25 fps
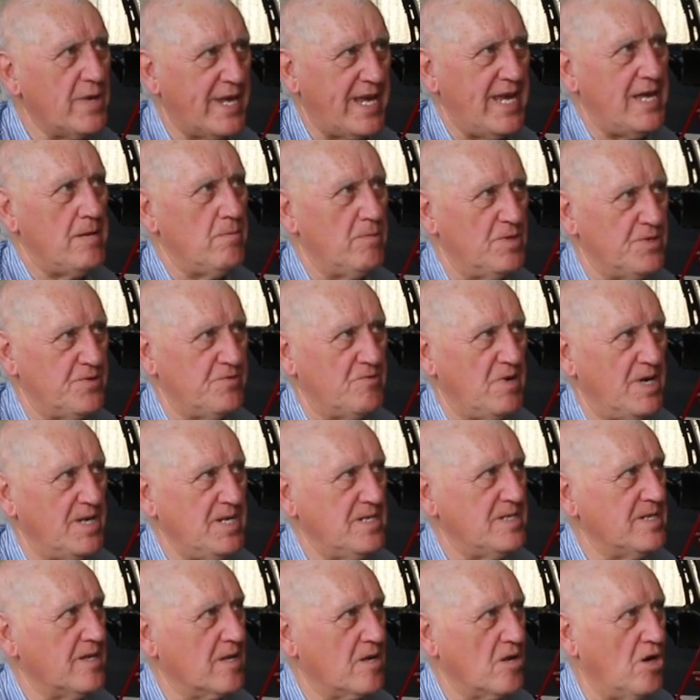cables running
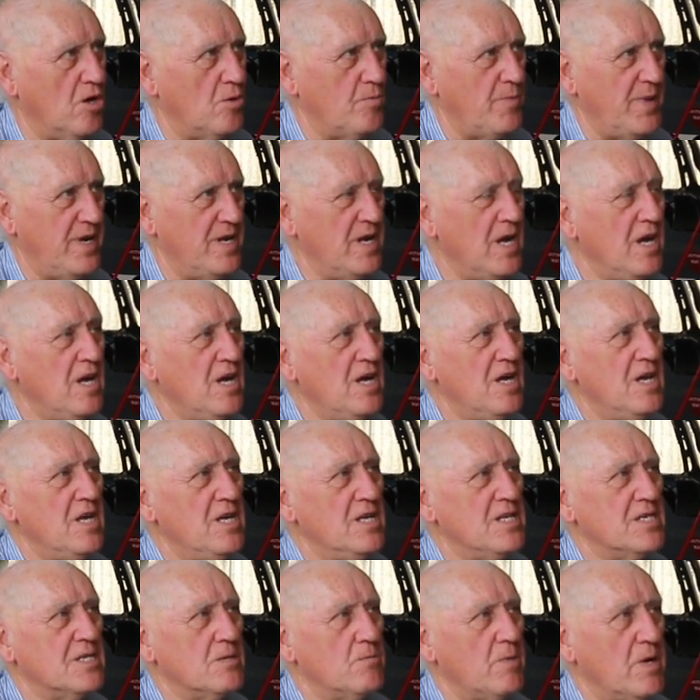to the cockpit,
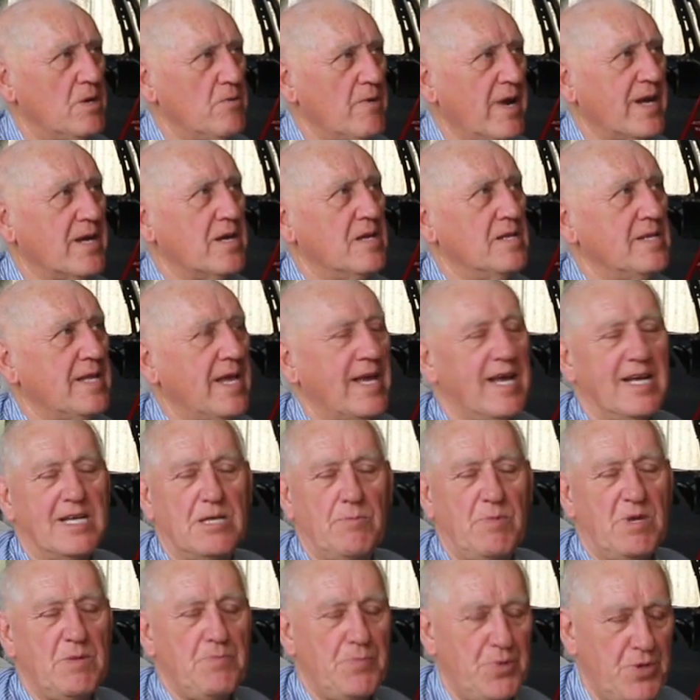so we reckoned they had
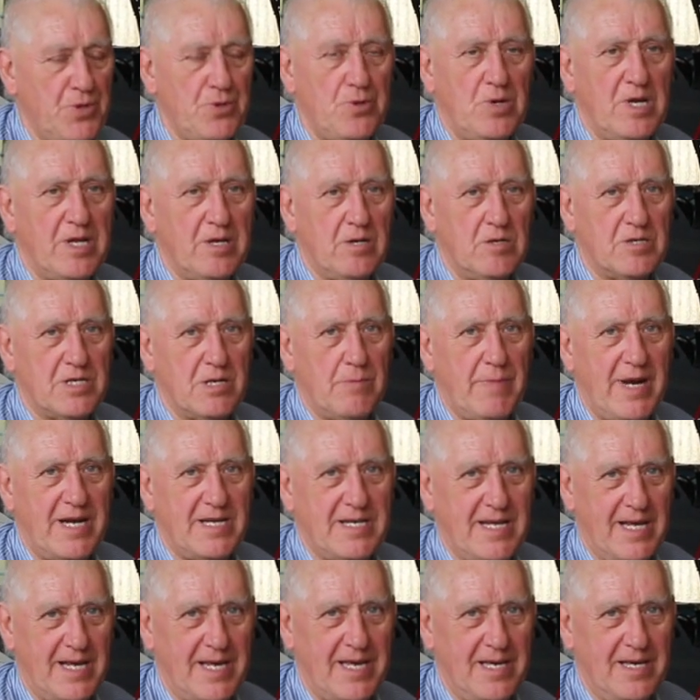to be purely
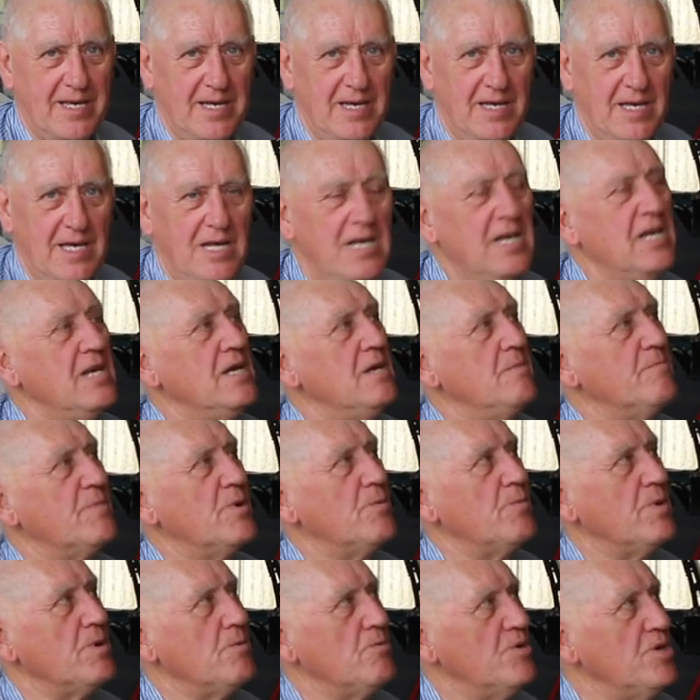automatic.
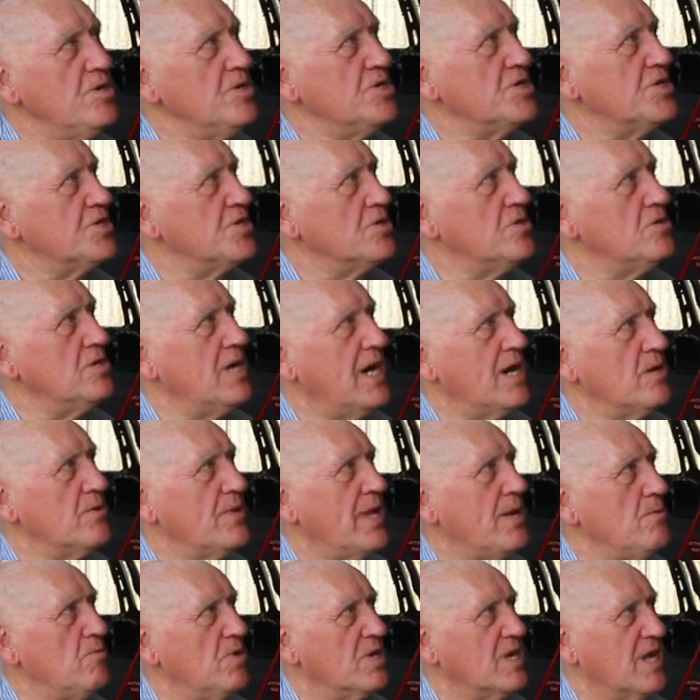But we weren't sure how
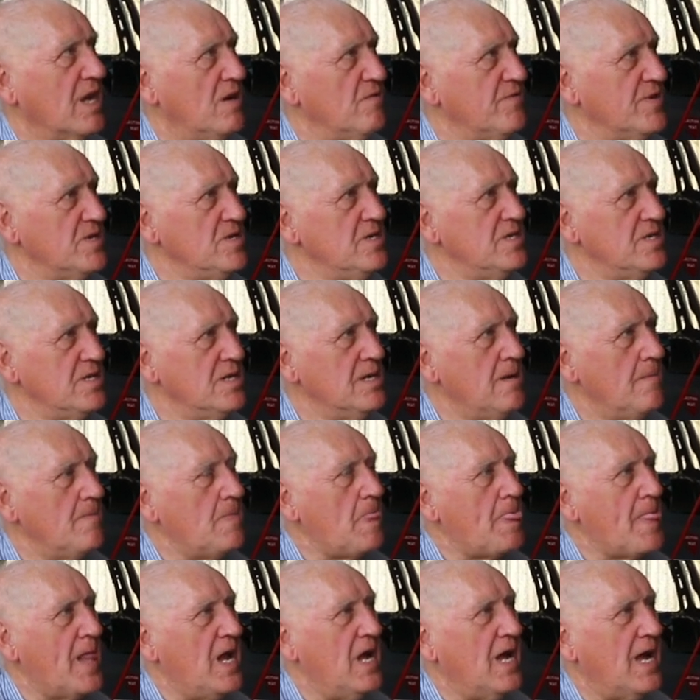they were governed,
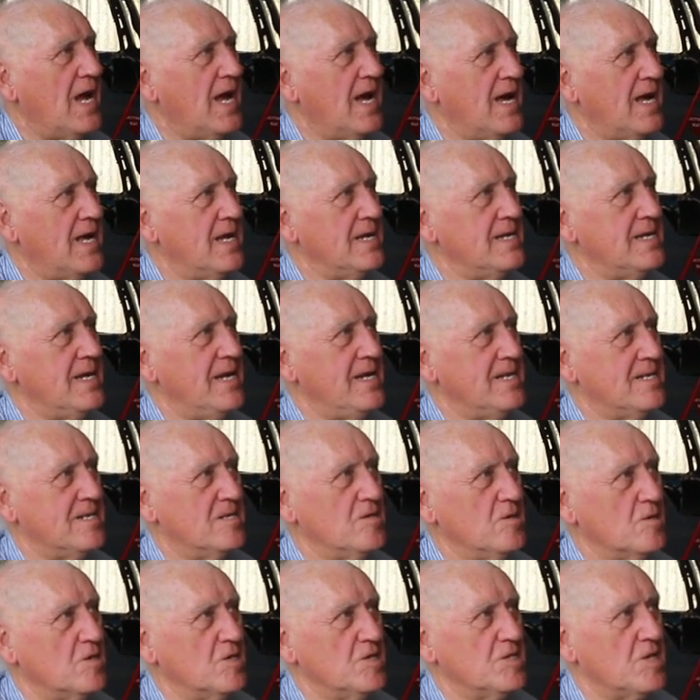and it
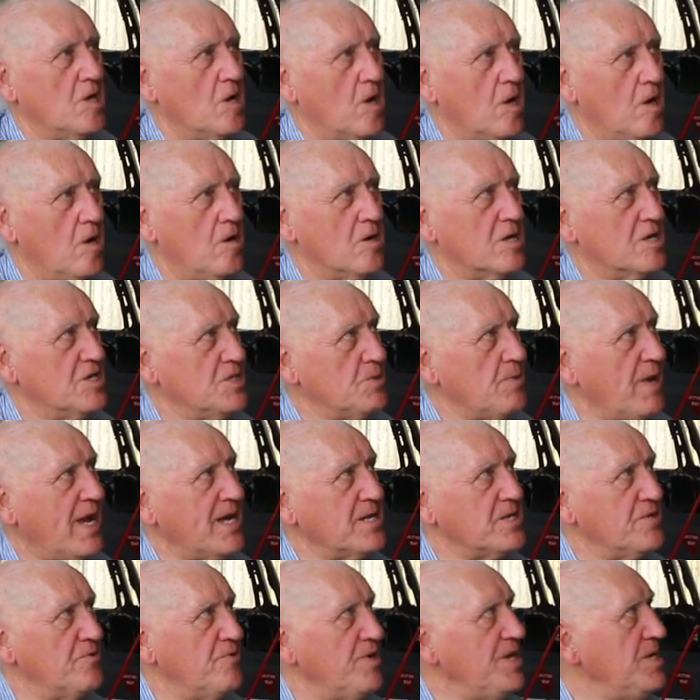took us a lot because we
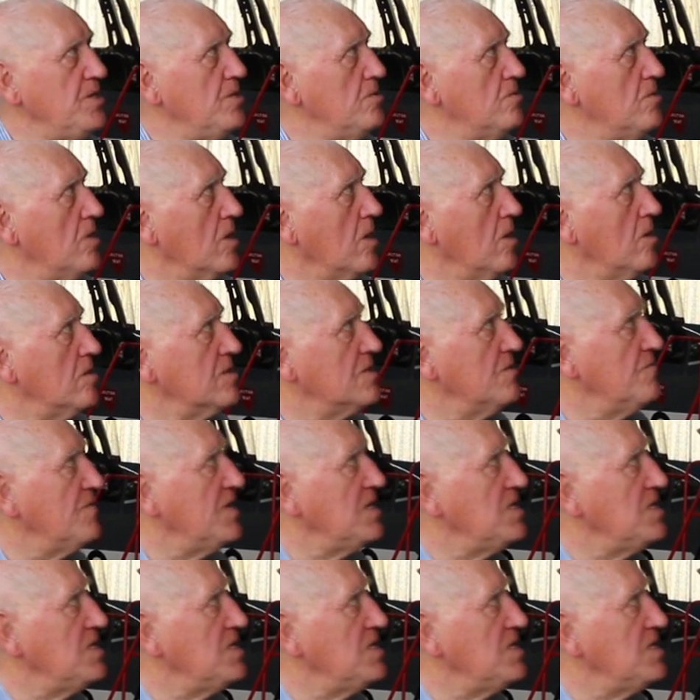had to renew a lot of